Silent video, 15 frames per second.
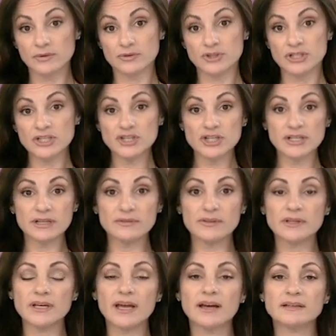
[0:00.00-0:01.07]
or dishing out
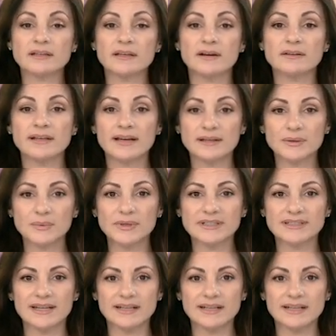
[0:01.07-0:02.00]
the candy on Halloween